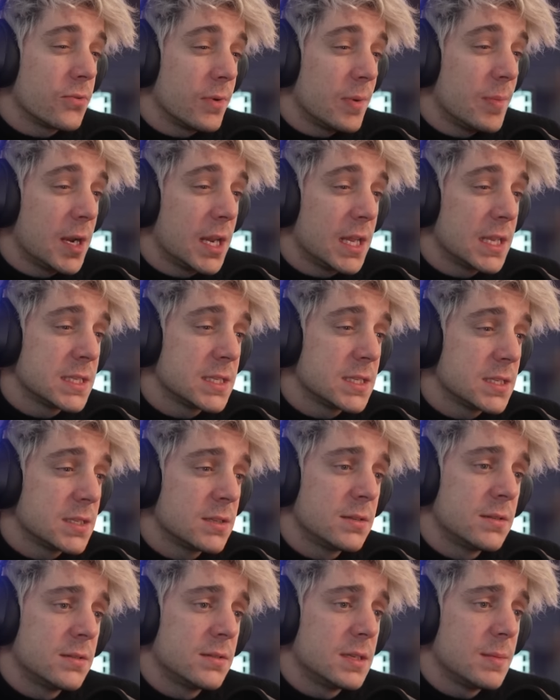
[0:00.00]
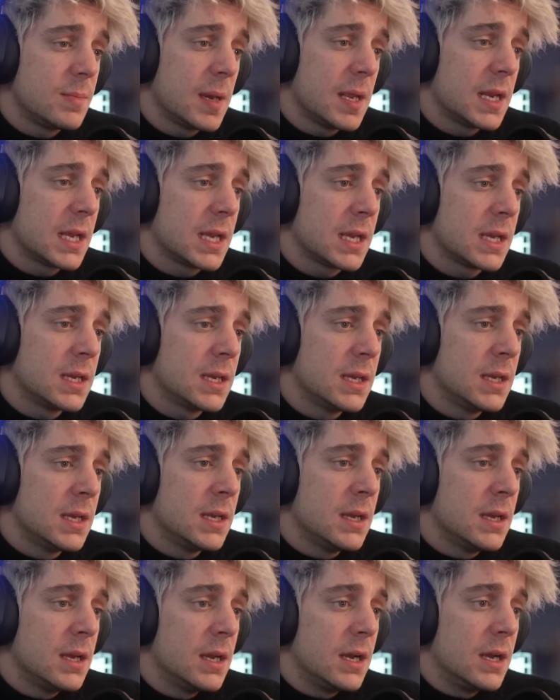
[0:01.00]
3 minutes, depending,
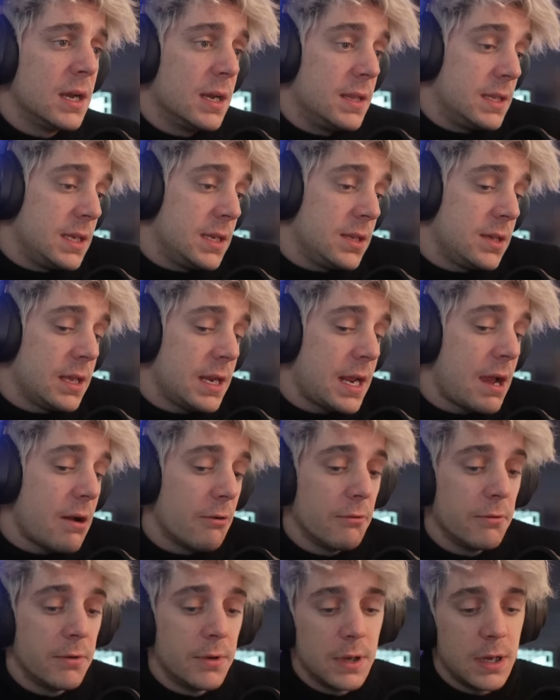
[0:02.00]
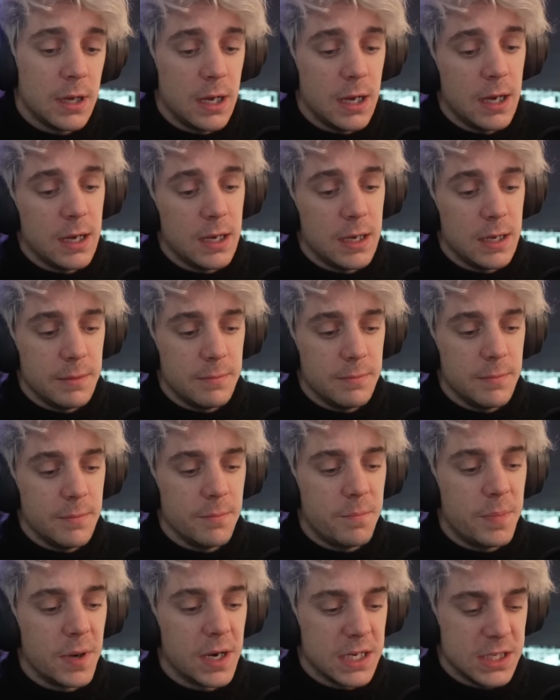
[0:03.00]
and then you get out.
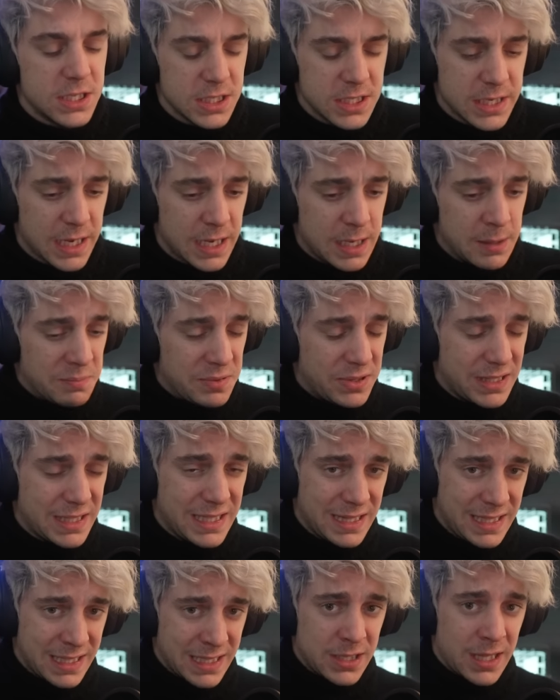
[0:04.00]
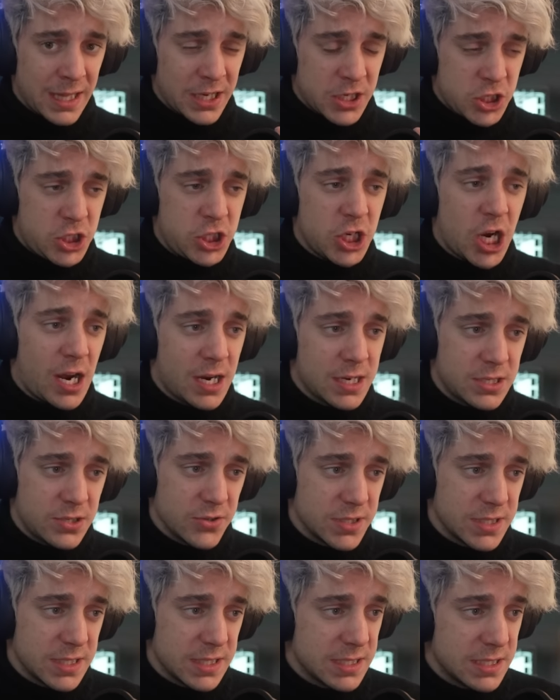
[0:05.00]
But it just like completely like shocks
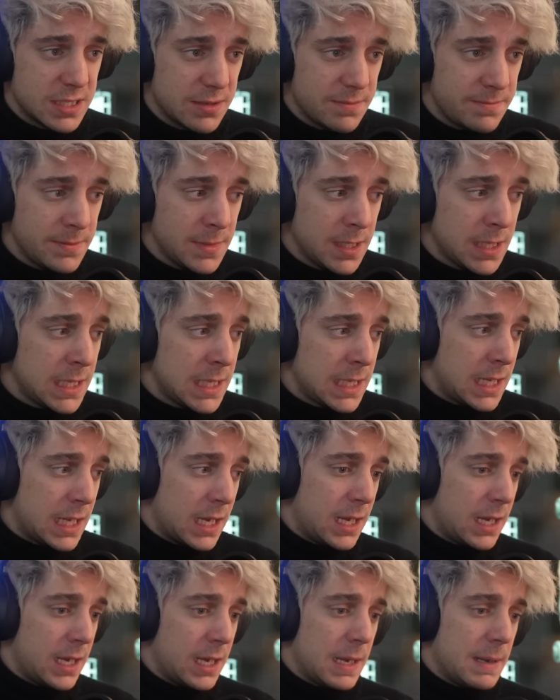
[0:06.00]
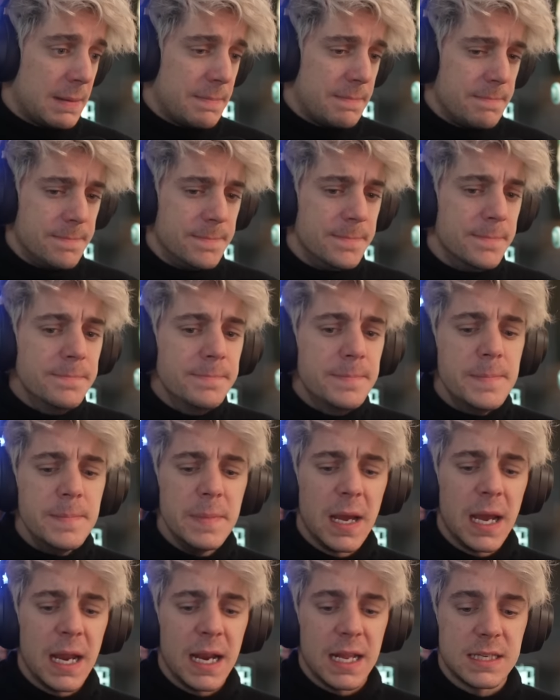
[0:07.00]
your system. And
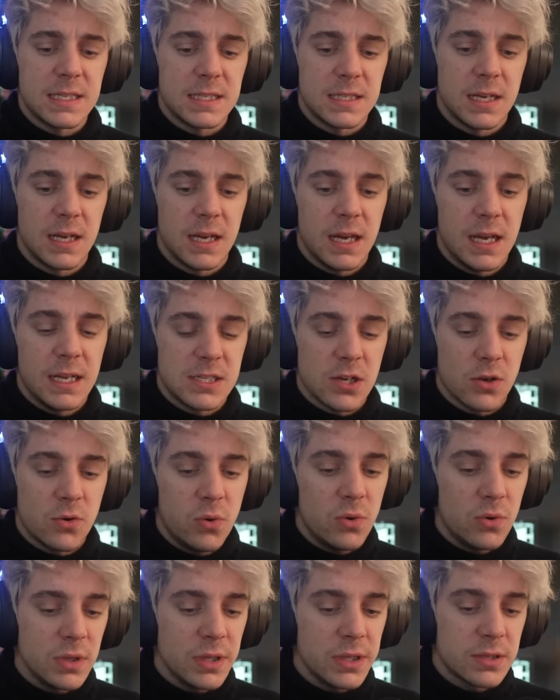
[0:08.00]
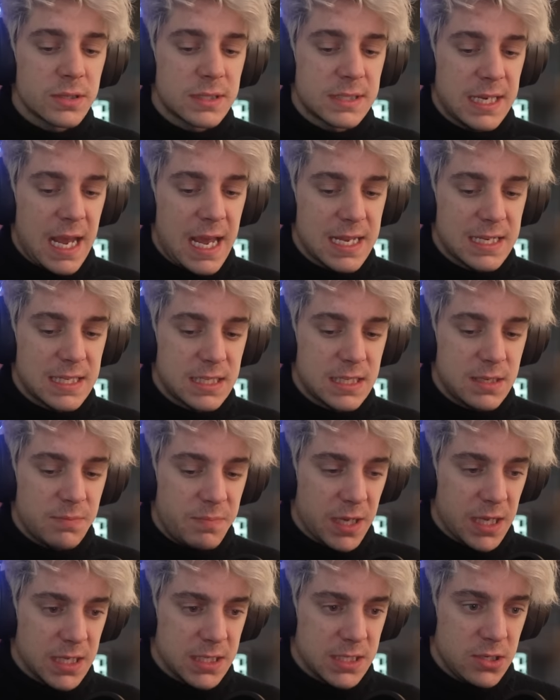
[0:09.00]
it's a cool little test,
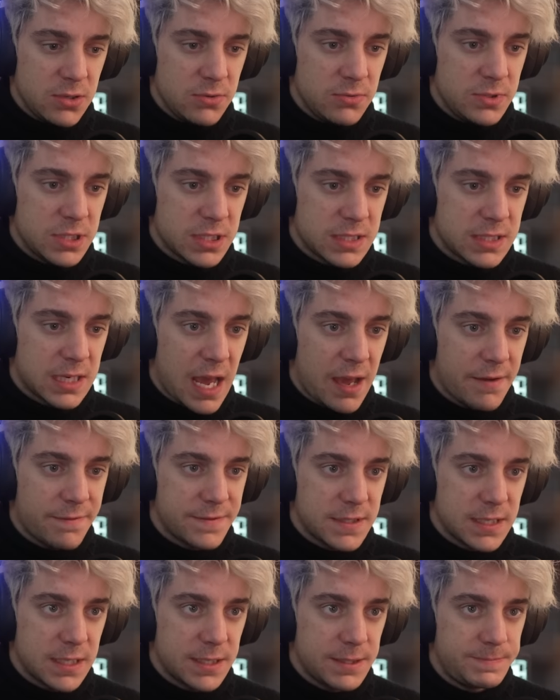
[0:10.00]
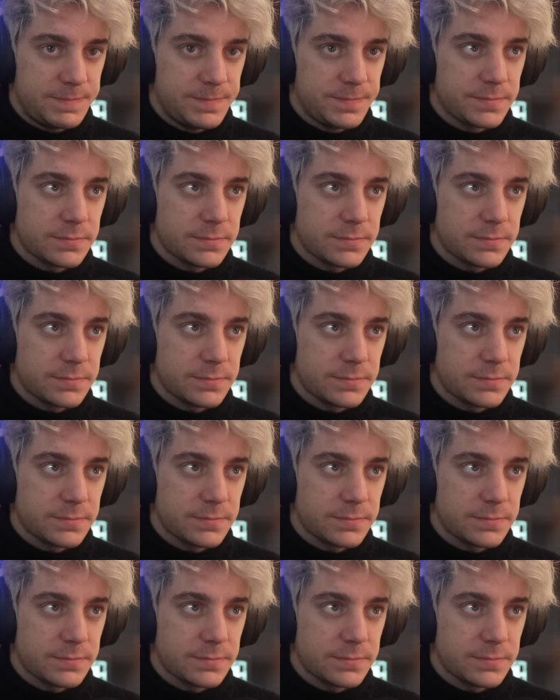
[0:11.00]
because you just have to